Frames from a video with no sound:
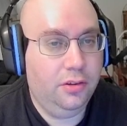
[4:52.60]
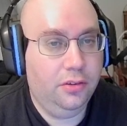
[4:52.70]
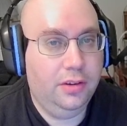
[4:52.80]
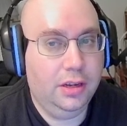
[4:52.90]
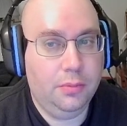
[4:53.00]

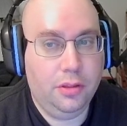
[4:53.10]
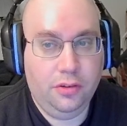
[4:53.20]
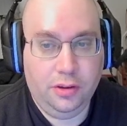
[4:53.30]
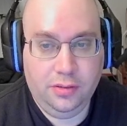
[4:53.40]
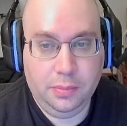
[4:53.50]
sticking with
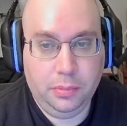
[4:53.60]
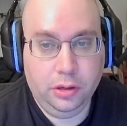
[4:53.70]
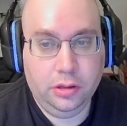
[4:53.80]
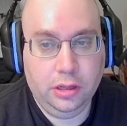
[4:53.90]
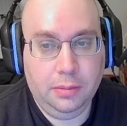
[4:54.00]
just the book
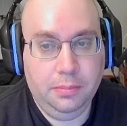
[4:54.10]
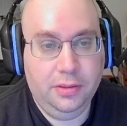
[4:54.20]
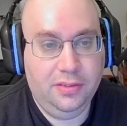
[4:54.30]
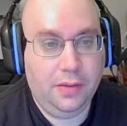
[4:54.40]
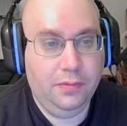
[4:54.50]
club,
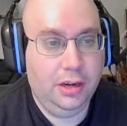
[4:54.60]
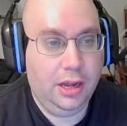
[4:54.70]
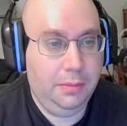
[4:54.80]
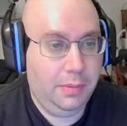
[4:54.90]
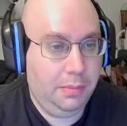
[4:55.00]

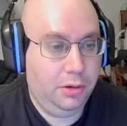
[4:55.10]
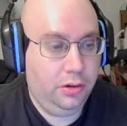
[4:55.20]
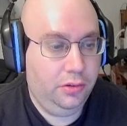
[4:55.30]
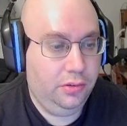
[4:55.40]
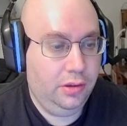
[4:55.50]
79
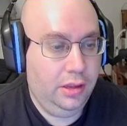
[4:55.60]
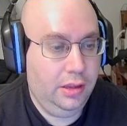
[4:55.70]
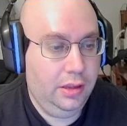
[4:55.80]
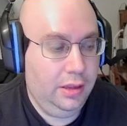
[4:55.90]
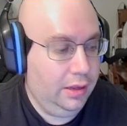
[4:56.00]
members.
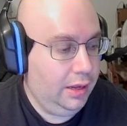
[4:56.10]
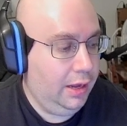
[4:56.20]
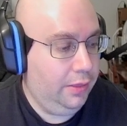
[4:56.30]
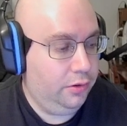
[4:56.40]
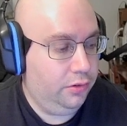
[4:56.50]

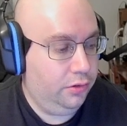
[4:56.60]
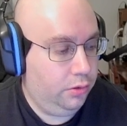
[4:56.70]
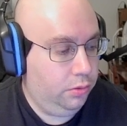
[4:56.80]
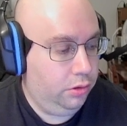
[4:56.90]
And there's a total